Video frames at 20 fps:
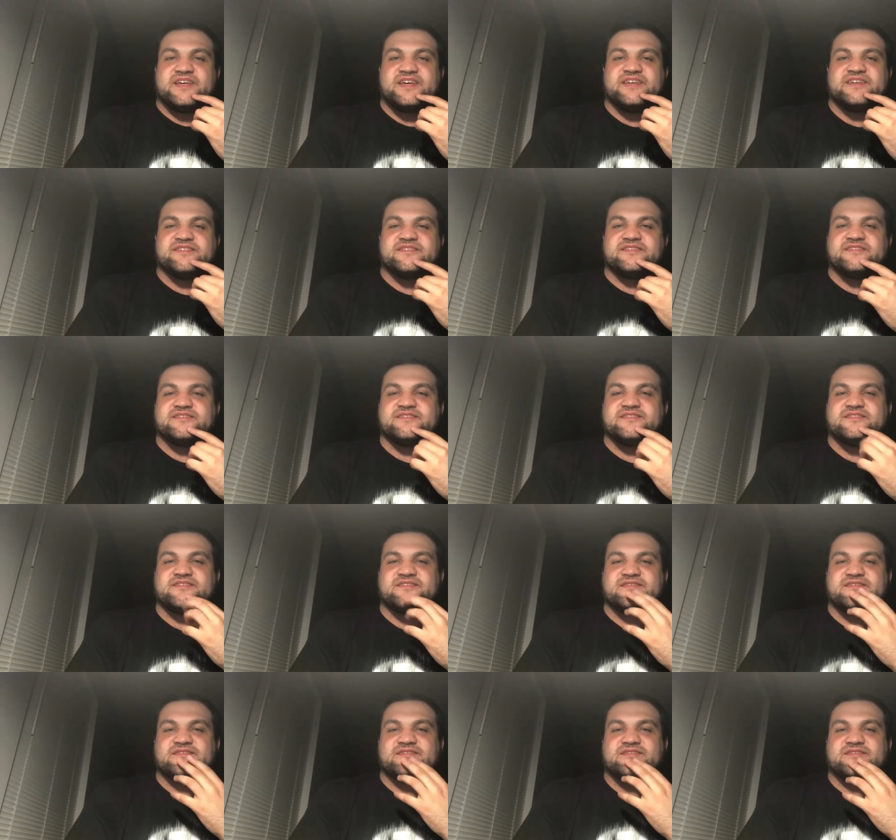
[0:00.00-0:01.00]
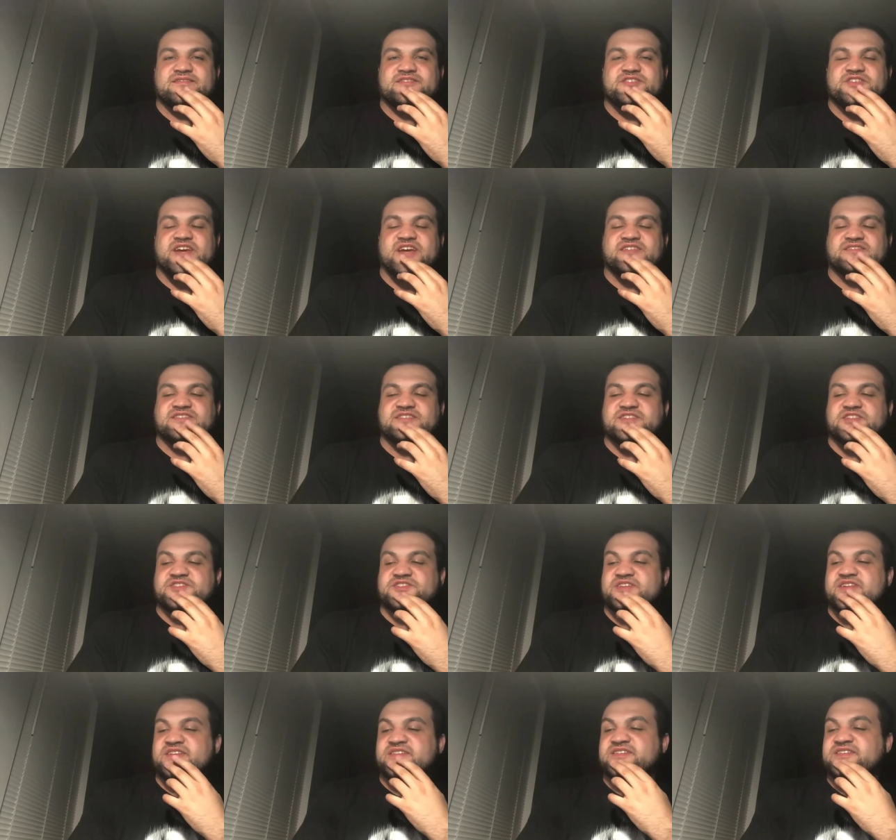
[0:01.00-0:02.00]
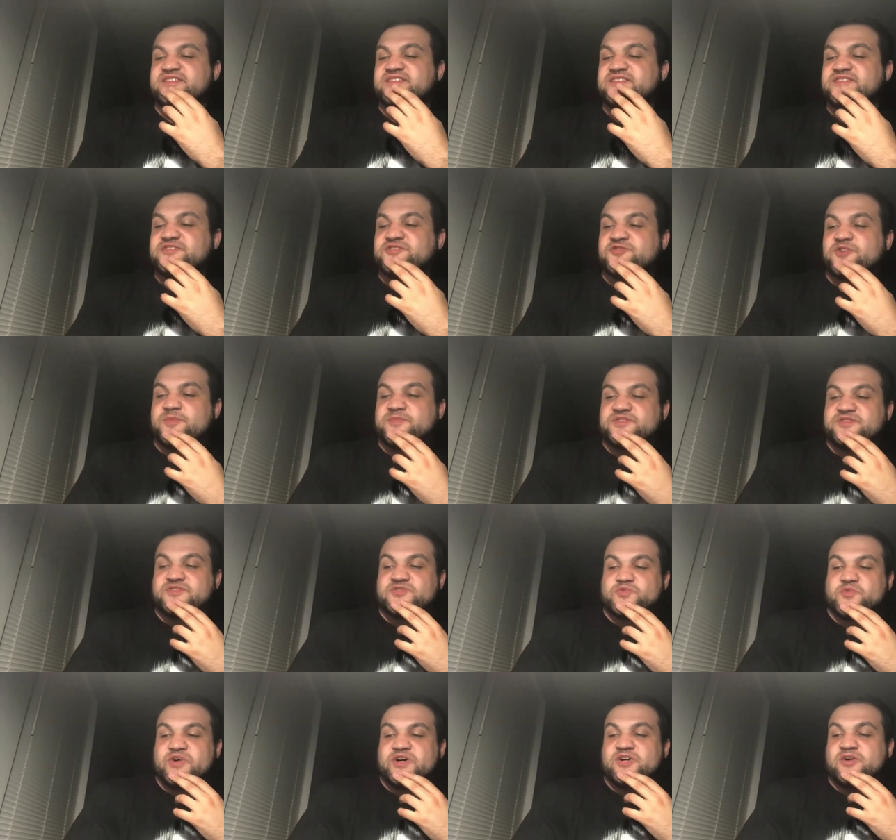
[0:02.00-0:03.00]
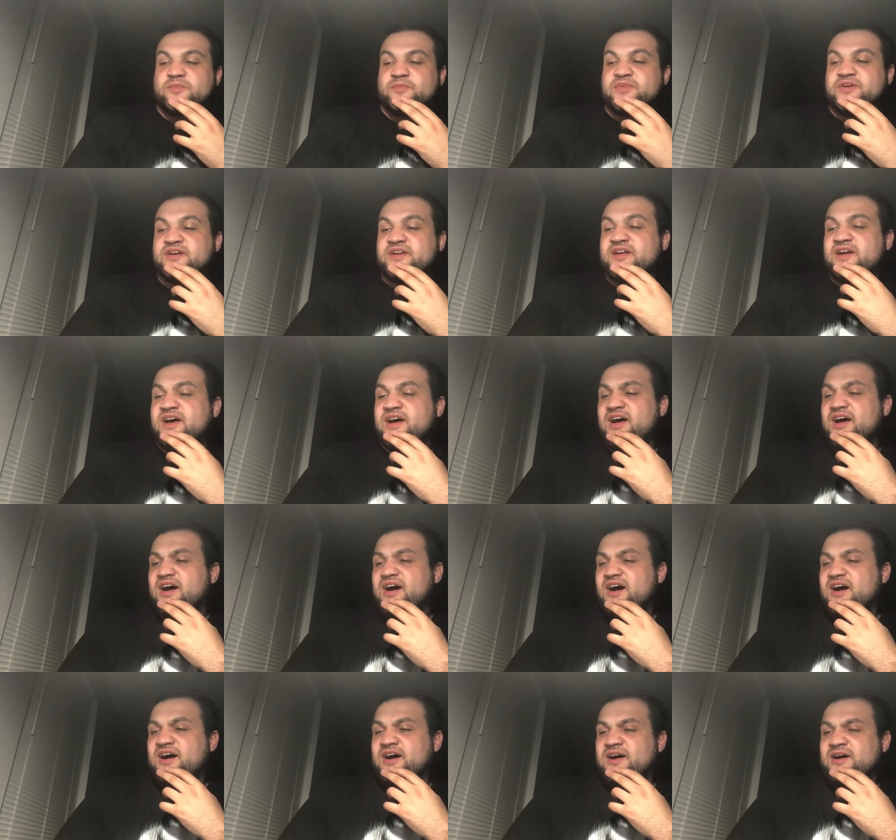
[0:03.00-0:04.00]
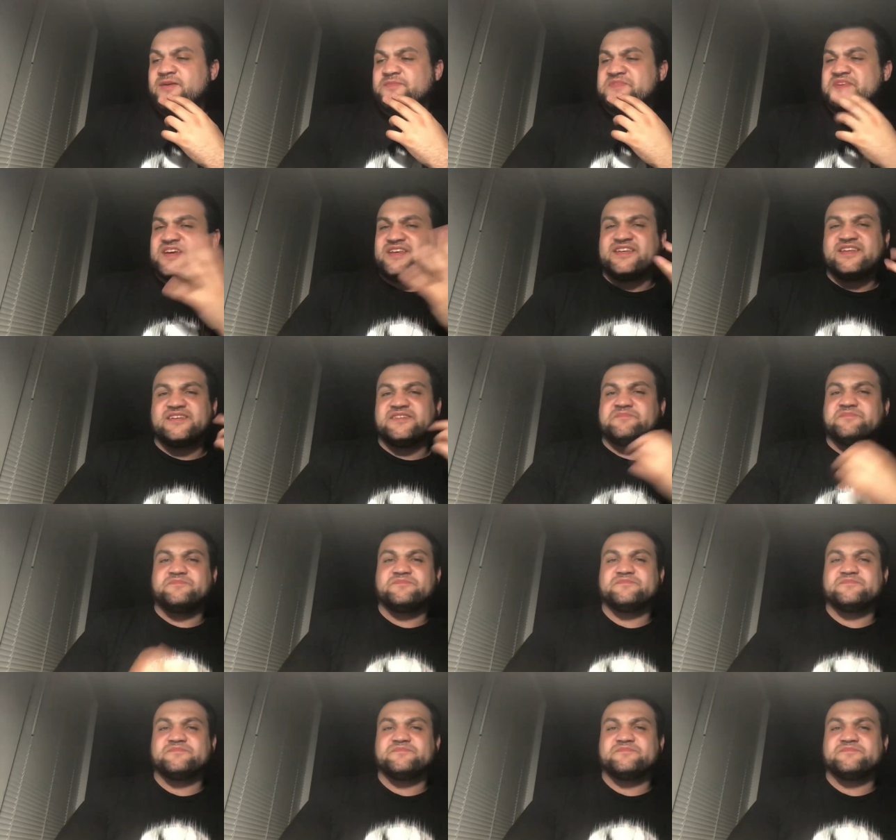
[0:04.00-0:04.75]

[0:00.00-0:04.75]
his channel in the, in the description as well. But um, yeah, he